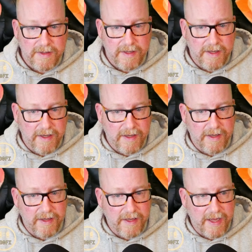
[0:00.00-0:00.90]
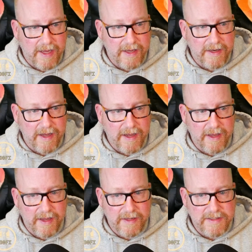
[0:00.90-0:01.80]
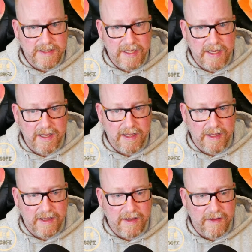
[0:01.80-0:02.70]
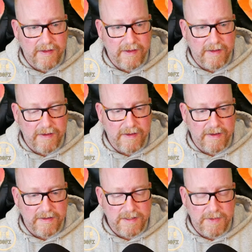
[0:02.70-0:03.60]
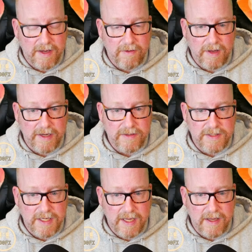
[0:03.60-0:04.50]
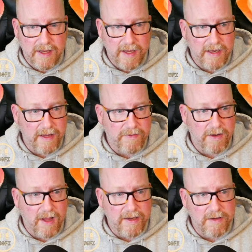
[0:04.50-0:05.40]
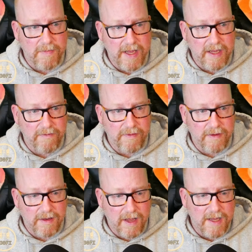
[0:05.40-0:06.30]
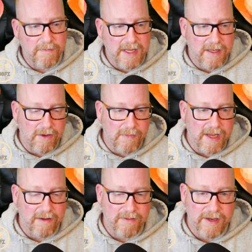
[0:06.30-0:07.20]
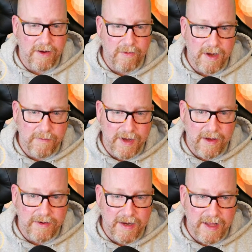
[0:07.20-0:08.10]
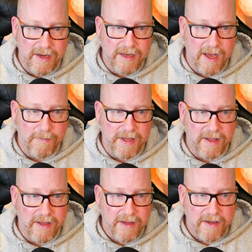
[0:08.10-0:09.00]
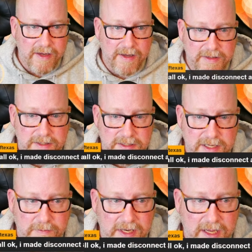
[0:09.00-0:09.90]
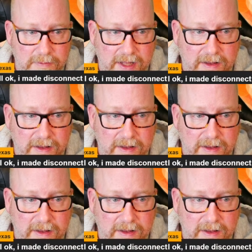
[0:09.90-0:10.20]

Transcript: And see something you'd like to see. And if you'd like to make me to make a video about any topic, just send me an email.